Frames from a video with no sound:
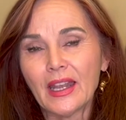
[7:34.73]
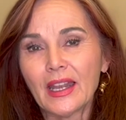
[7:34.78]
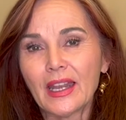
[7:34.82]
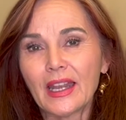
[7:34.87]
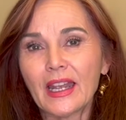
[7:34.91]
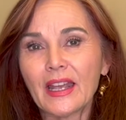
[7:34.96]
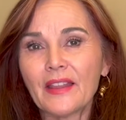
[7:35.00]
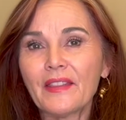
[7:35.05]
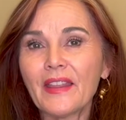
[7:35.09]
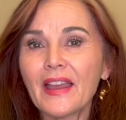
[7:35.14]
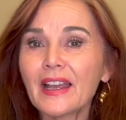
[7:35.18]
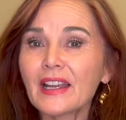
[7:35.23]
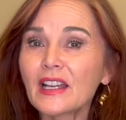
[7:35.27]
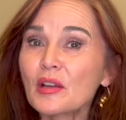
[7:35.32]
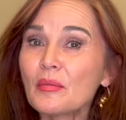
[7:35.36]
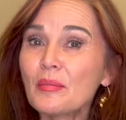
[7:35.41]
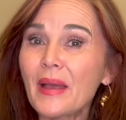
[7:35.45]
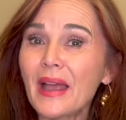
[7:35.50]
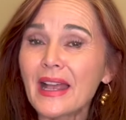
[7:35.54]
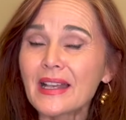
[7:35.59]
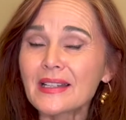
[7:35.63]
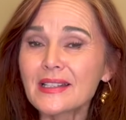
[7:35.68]
And that
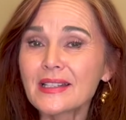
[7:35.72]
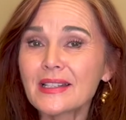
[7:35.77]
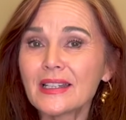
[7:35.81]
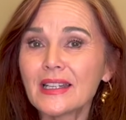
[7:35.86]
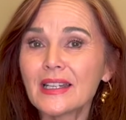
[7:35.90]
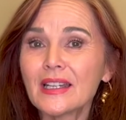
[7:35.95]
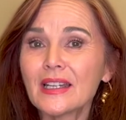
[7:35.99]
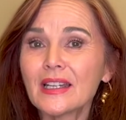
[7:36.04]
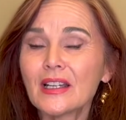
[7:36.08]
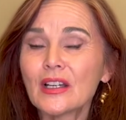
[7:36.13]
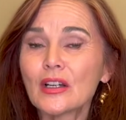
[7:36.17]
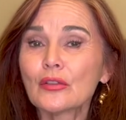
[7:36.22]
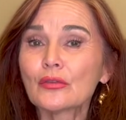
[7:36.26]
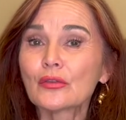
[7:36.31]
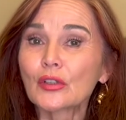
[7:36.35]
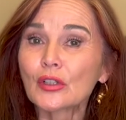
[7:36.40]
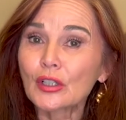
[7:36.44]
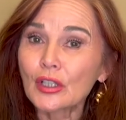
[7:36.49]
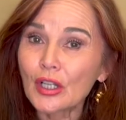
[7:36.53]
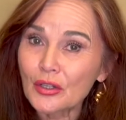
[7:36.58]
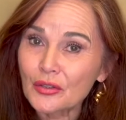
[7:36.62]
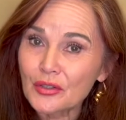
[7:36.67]
capacity for
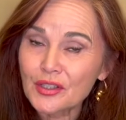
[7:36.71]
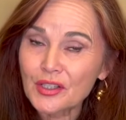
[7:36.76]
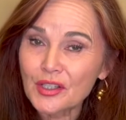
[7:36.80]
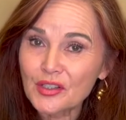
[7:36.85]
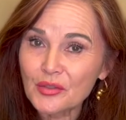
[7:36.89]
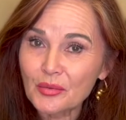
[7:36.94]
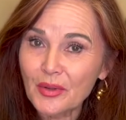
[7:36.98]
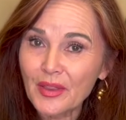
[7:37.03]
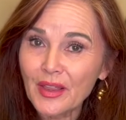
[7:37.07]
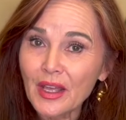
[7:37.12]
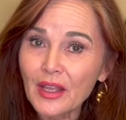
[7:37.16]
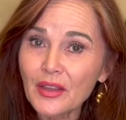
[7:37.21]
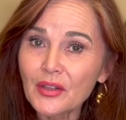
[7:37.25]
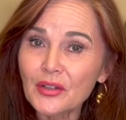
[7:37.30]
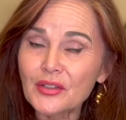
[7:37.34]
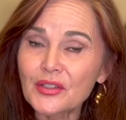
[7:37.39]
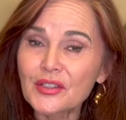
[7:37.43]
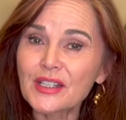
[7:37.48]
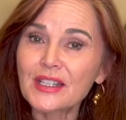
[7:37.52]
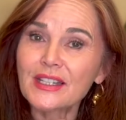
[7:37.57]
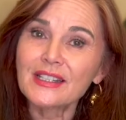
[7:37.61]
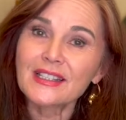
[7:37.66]
closeness with
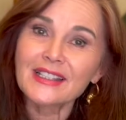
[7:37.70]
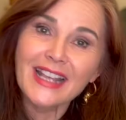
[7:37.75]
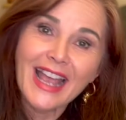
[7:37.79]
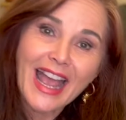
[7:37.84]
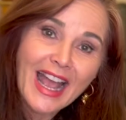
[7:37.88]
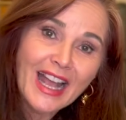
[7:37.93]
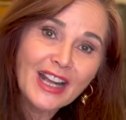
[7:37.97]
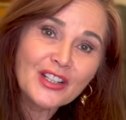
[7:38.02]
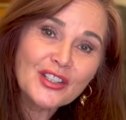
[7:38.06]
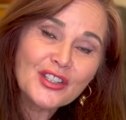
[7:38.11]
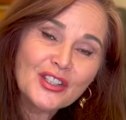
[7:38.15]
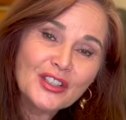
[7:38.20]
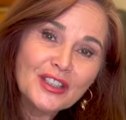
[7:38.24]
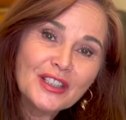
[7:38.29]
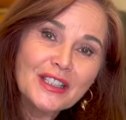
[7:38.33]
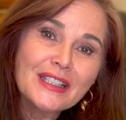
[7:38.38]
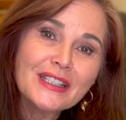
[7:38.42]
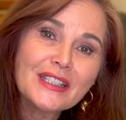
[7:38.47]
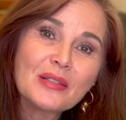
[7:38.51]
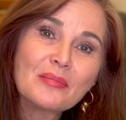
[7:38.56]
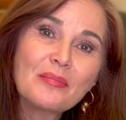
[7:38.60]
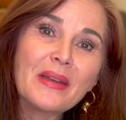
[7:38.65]
others is actually
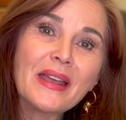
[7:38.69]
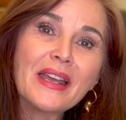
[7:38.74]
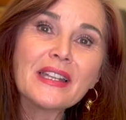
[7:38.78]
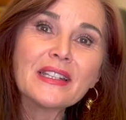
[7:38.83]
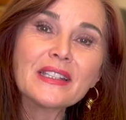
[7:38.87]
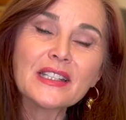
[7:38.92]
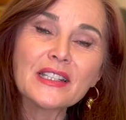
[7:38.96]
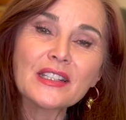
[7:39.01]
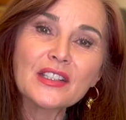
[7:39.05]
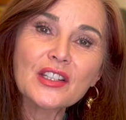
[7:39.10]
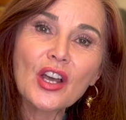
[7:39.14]
dependent